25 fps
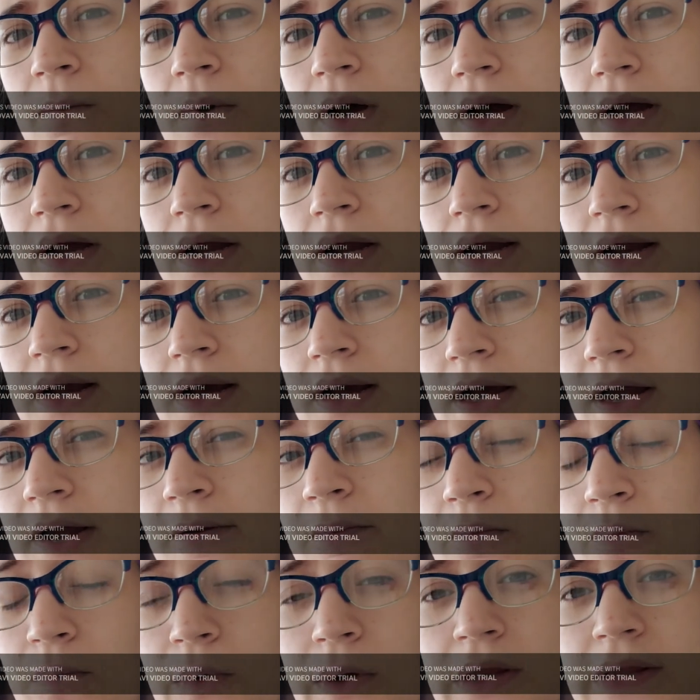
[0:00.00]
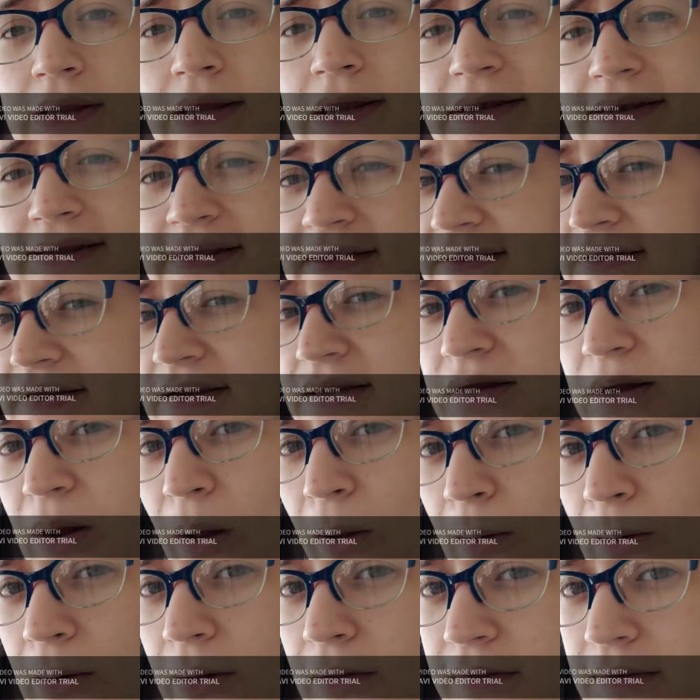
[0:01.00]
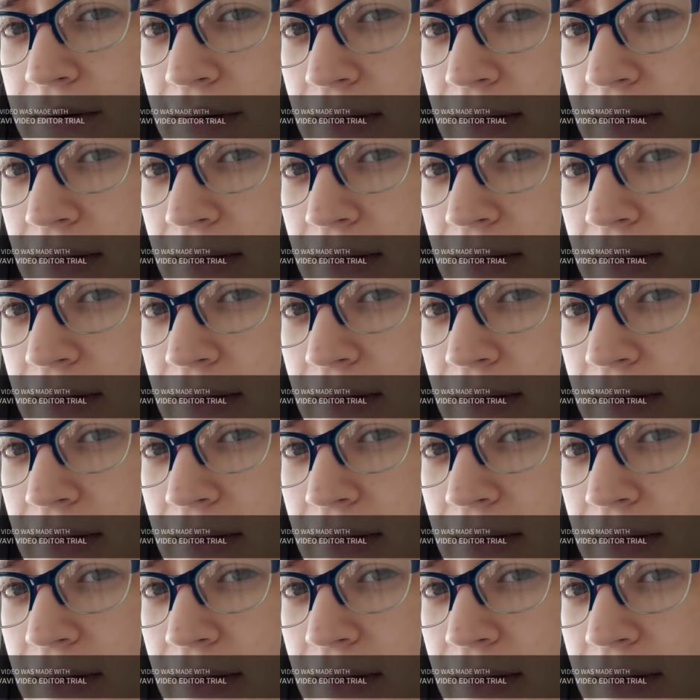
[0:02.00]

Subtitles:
why I'm really dizzy all the